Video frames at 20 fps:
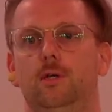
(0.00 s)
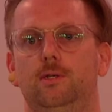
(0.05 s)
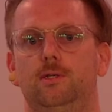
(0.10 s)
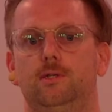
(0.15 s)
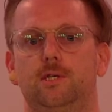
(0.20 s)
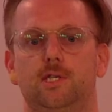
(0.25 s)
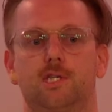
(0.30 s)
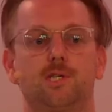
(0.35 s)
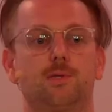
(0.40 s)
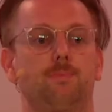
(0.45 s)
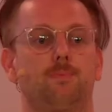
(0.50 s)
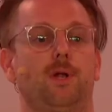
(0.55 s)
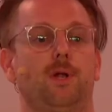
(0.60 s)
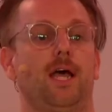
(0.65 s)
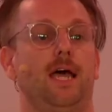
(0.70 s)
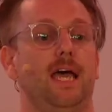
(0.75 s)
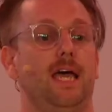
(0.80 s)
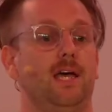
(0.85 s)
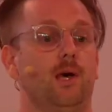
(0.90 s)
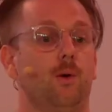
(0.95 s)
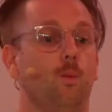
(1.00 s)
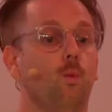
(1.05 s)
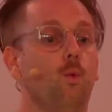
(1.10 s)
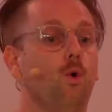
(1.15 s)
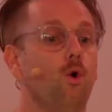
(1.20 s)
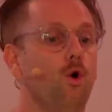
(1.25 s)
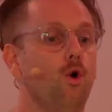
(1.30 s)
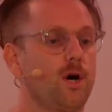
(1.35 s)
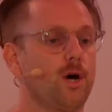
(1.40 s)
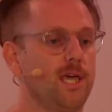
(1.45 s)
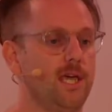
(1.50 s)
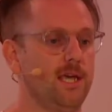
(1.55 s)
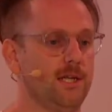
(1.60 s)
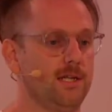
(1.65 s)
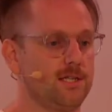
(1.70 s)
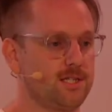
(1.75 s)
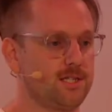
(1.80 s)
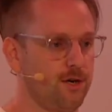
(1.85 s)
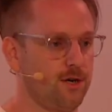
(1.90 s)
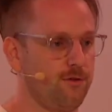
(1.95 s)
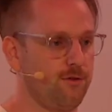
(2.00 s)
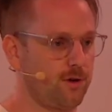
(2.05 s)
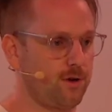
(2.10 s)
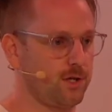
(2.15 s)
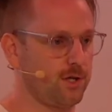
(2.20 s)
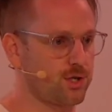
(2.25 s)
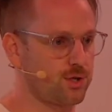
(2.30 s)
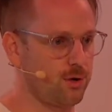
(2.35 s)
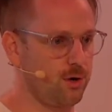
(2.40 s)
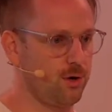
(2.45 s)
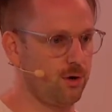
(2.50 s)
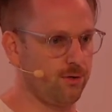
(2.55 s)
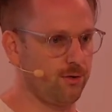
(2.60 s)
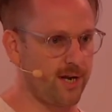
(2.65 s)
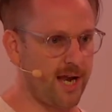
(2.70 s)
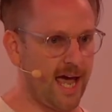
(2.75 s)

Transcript: display and walk in self-control that